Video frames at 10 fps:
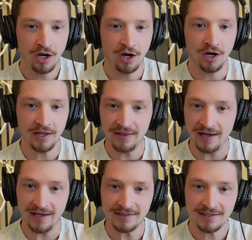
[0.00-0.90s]
on
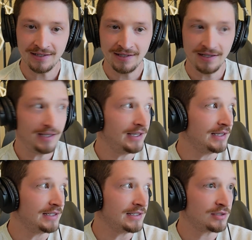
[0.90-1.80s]
that
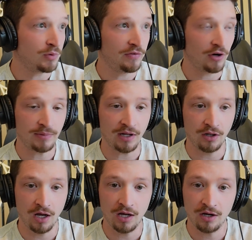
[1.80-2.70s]
is, we've talked about a
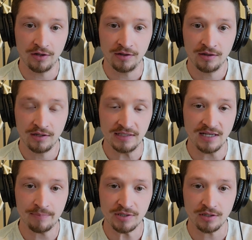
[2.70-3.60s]
lot on these
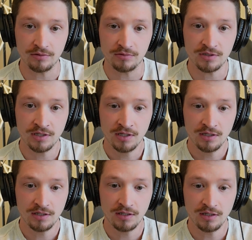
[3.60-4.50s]
episodes,
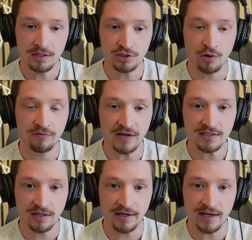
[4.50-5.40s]
is go invest
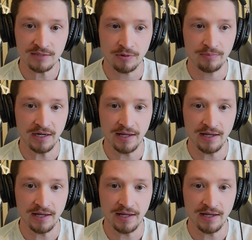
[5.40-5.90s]
and let an expert be an